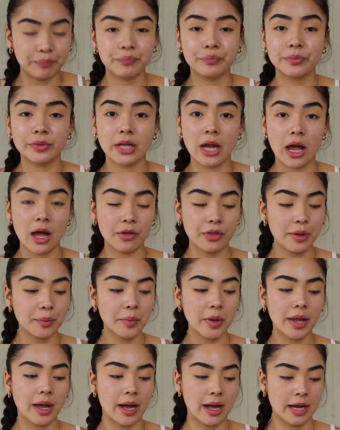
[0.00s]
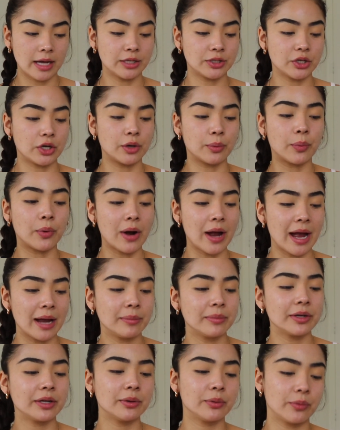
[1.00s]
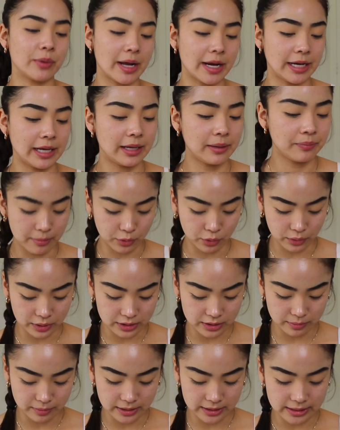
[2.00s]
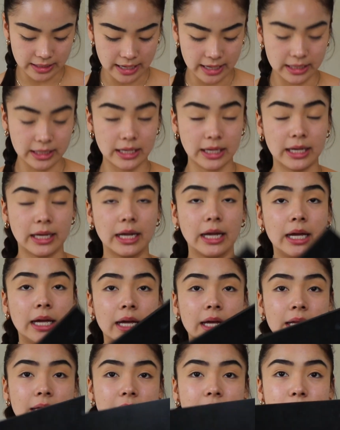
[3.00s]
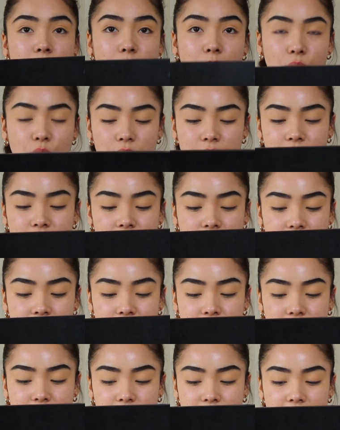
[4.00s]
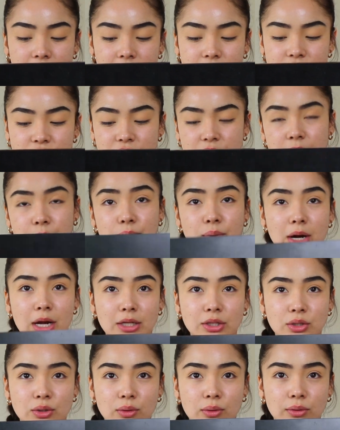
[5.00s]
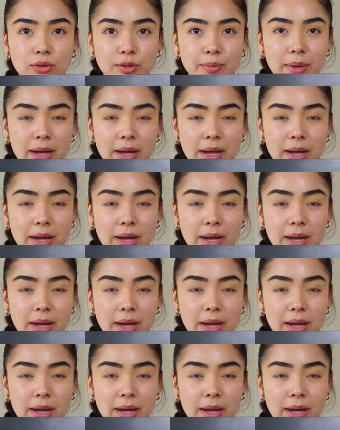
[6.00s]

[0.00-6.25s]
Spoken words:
Now that my eyes are primed and ready, I'm going to be taking the Morphe 35G Bronze Goals